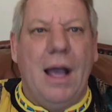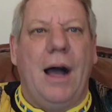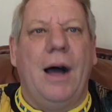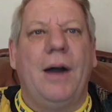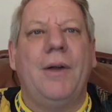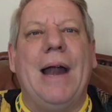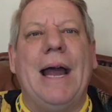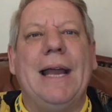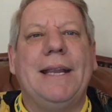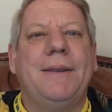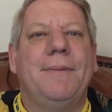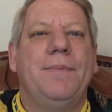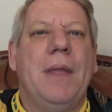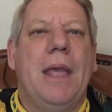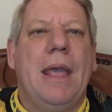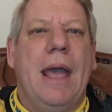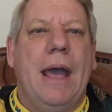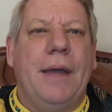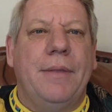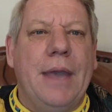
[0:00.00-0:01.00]
All right.
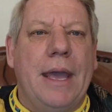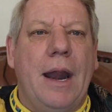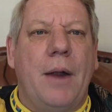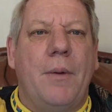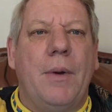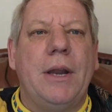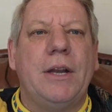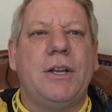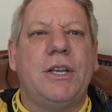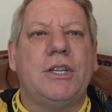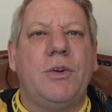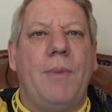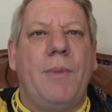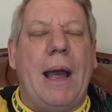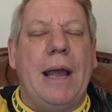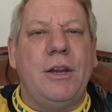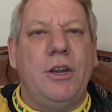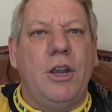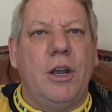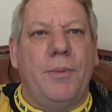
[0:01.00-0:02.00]
And then I want to just
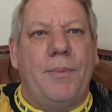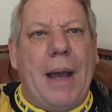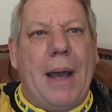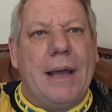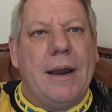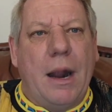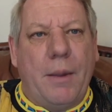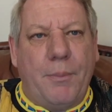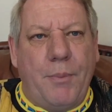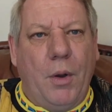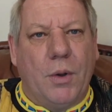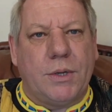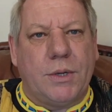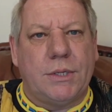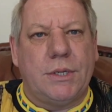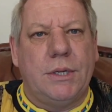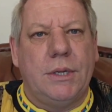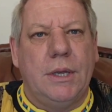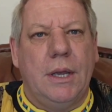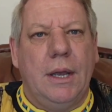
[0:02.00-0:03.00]
remind you about our
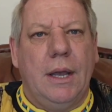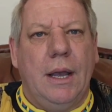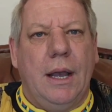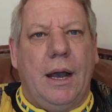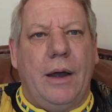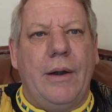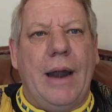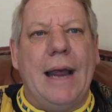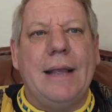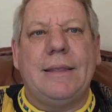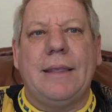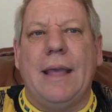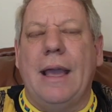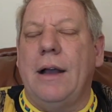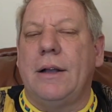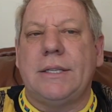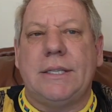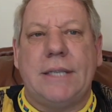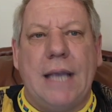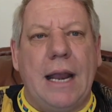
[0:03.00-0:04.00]
books. All right. They
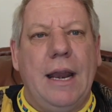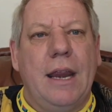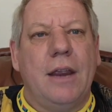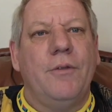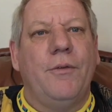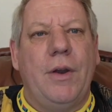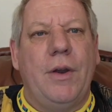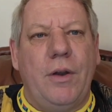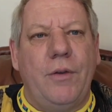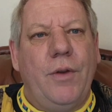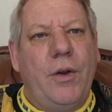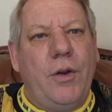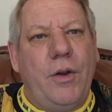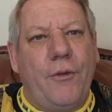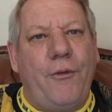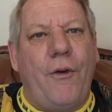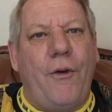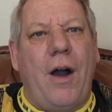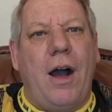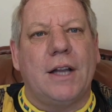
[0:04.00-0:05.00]
are selling very,
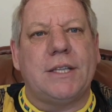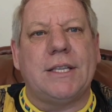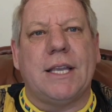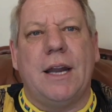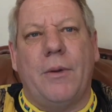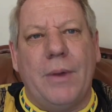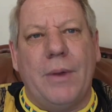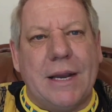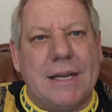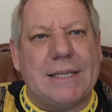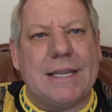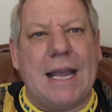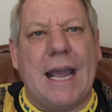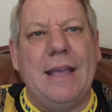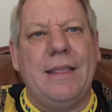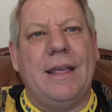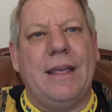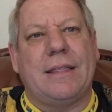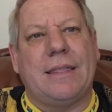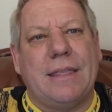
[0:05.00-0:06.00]
very fast. And I want to
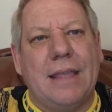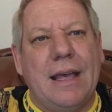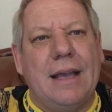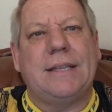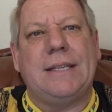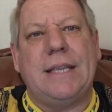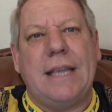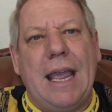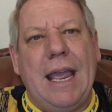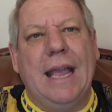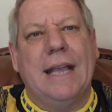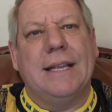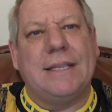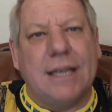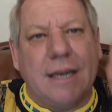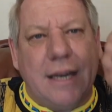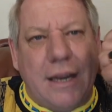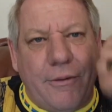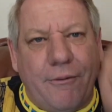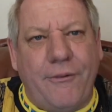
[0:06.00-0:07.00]
say that this is
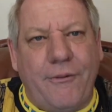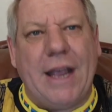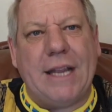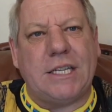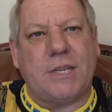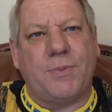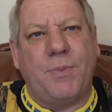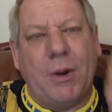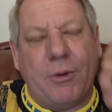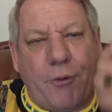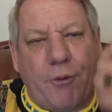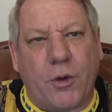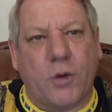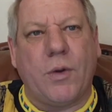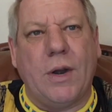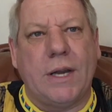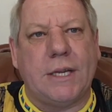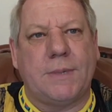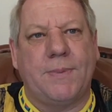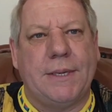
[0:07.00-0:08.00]
an investment for
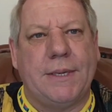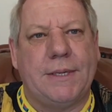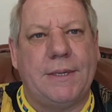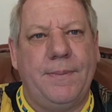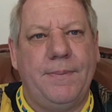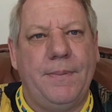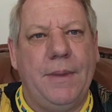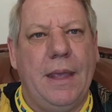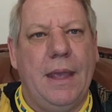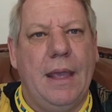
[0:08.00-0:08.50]
Christmas.